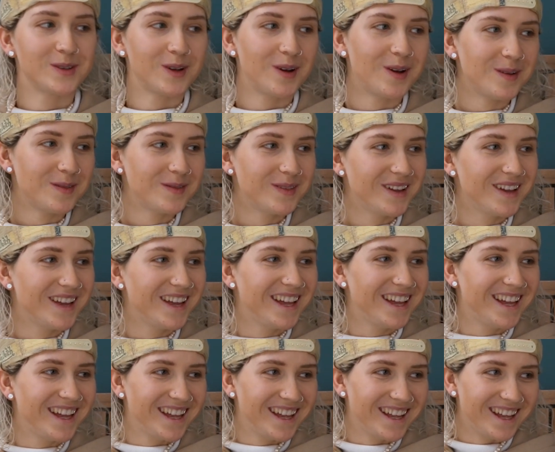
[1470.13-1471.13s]
up,
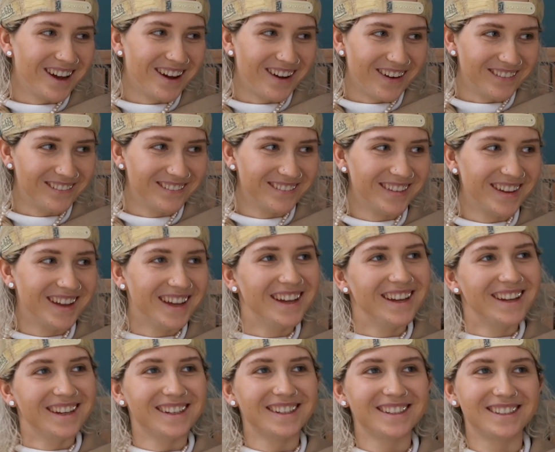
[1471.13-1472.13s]

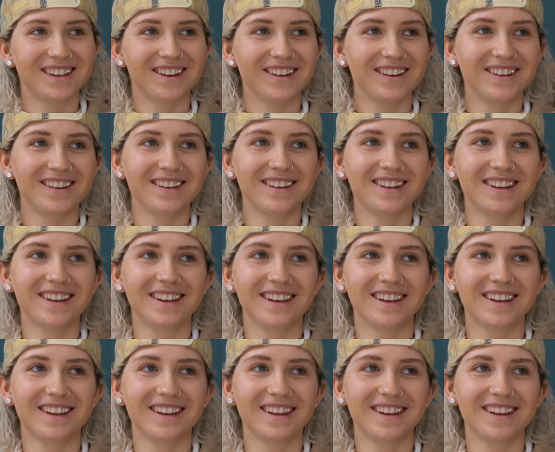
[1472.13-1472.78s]
so